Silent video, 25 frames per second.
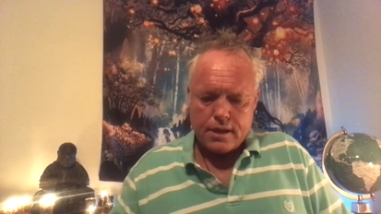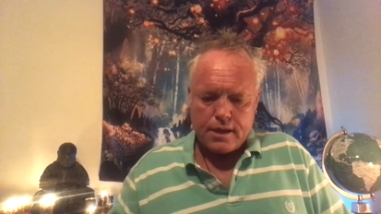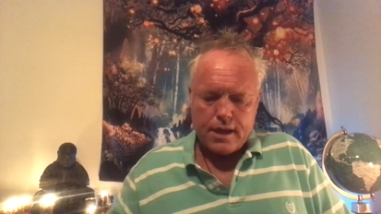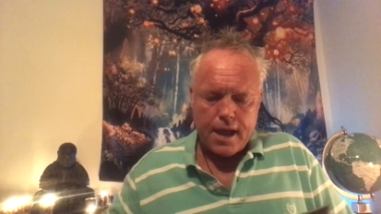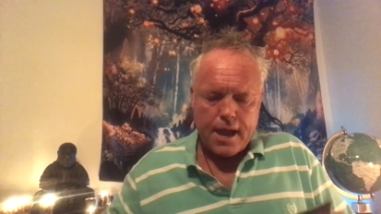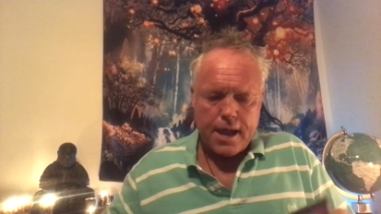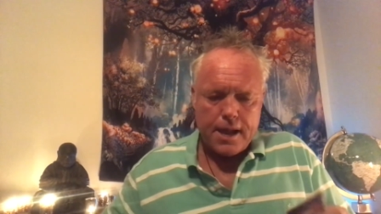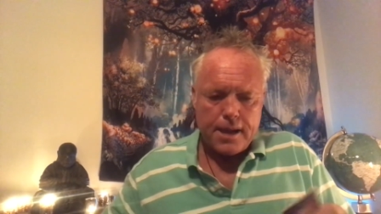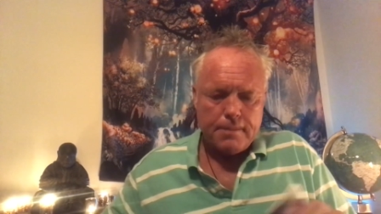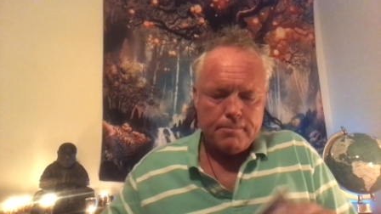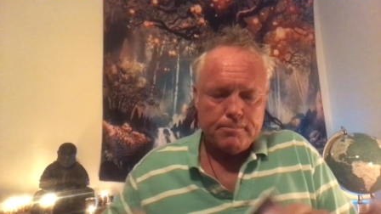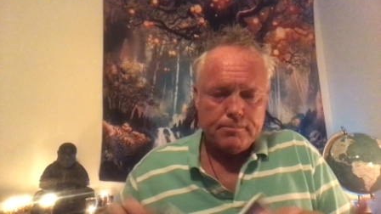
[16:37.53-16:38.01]

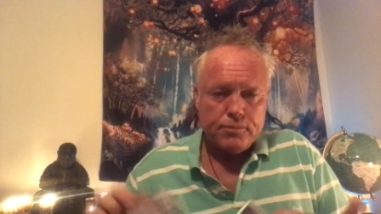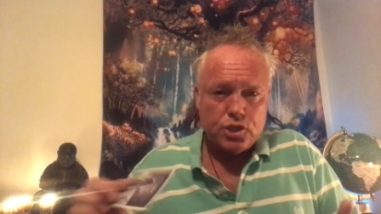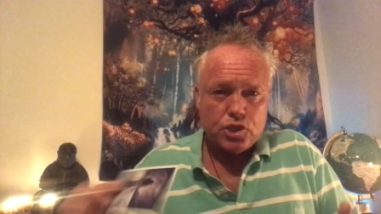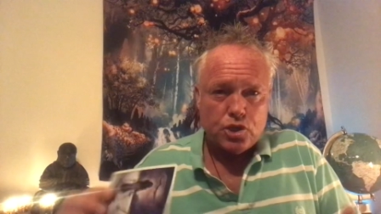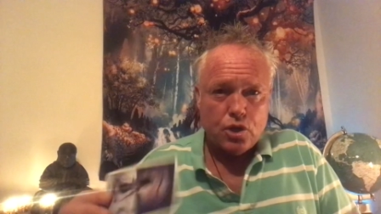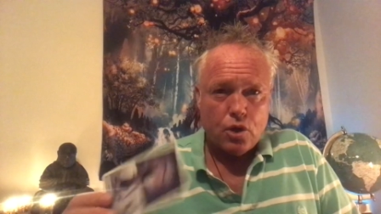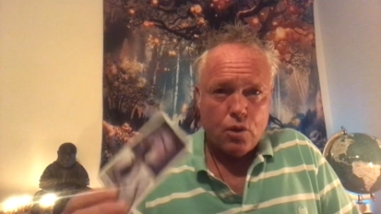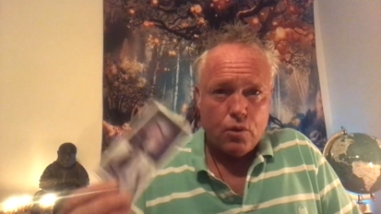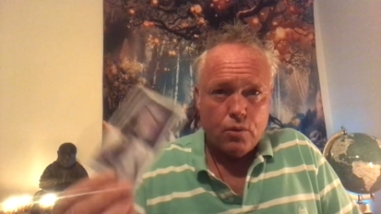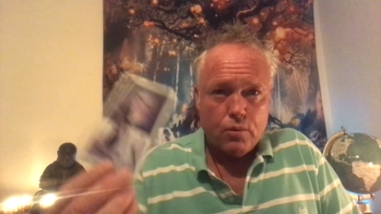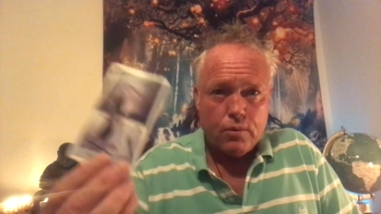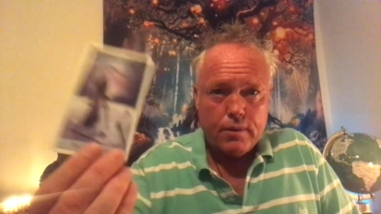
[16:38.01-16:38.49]
Okay,
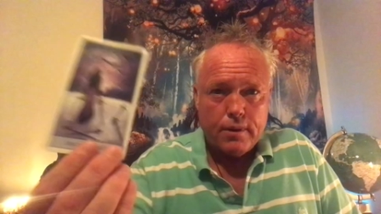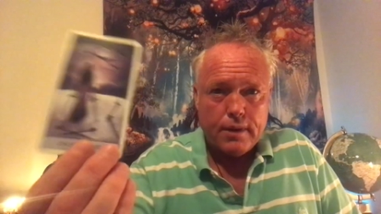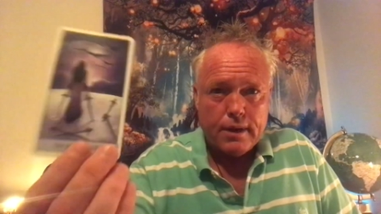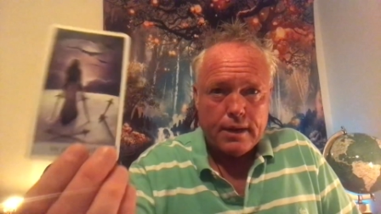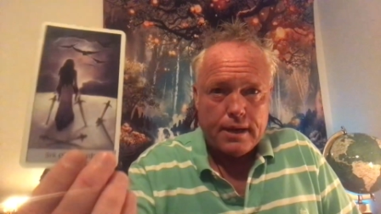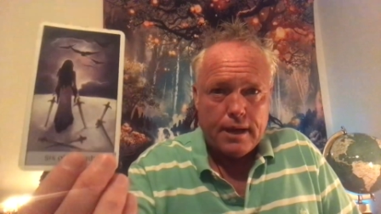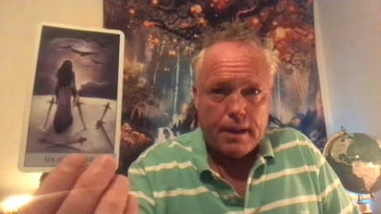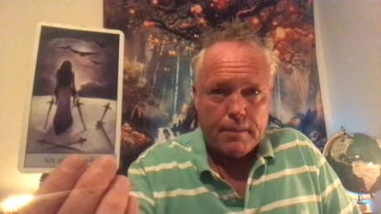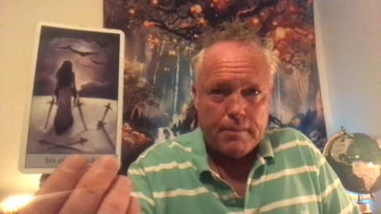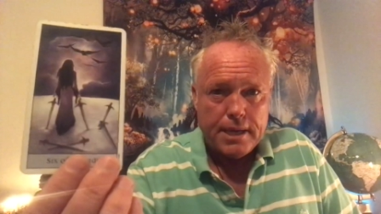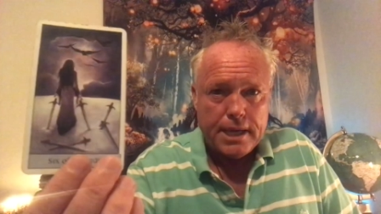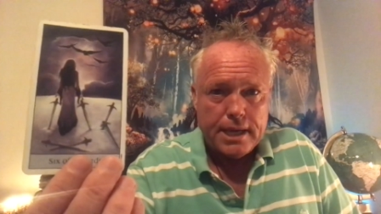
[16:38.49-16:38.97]

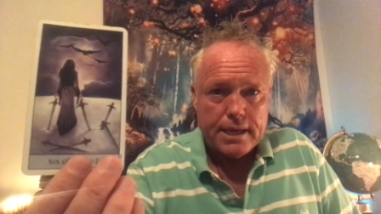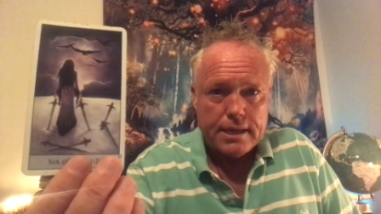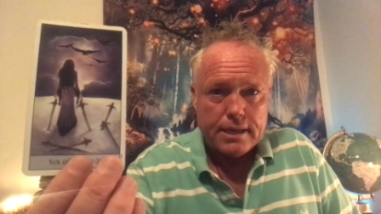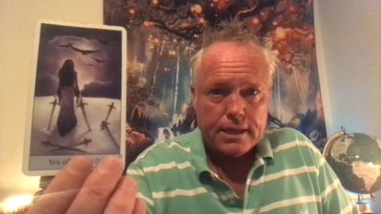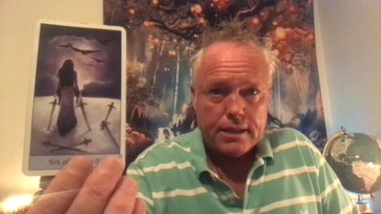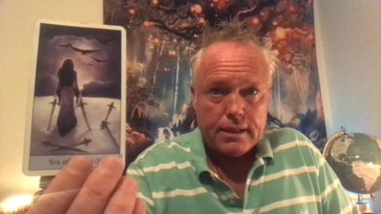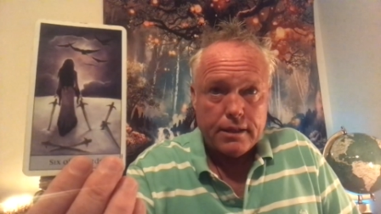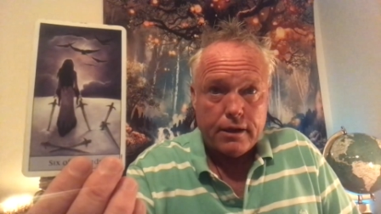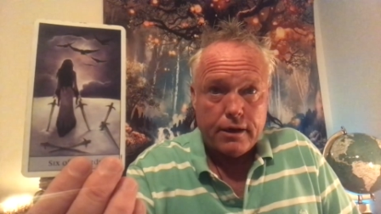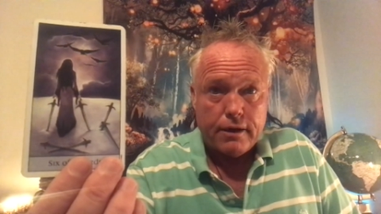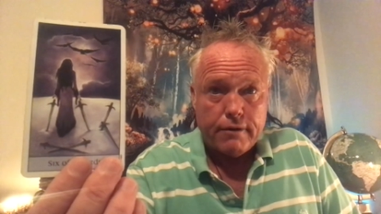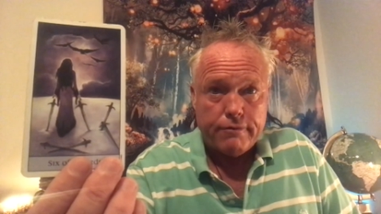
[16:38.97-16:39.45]
so coming in
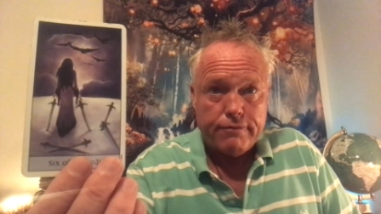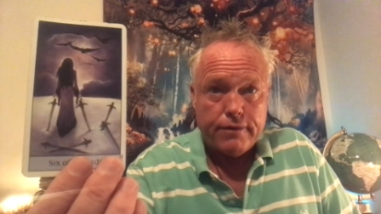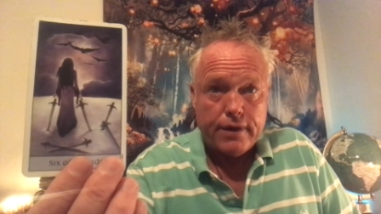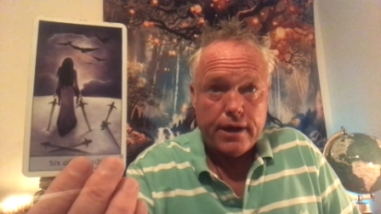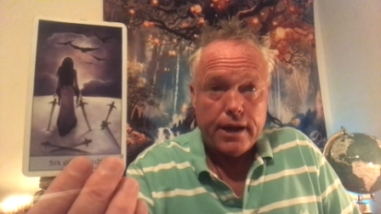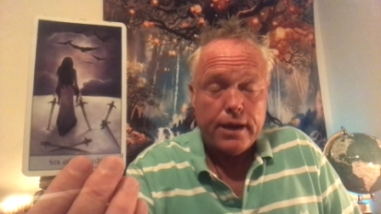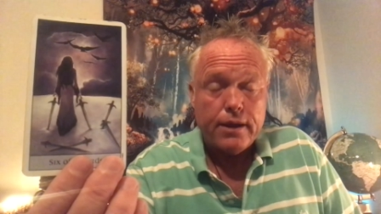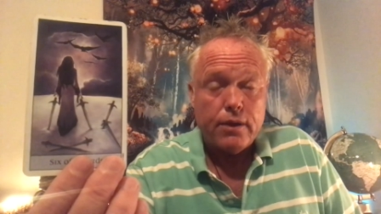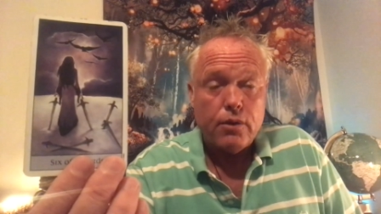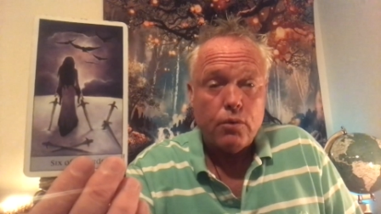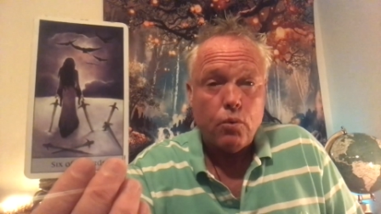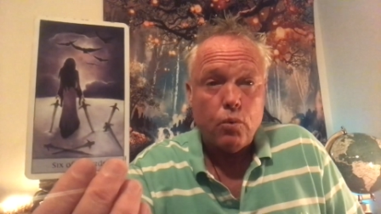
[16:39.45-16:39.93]
to
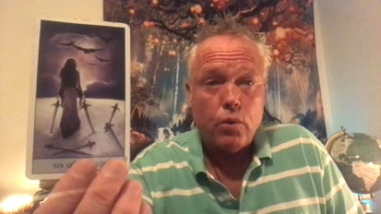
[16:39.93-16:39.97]
clarify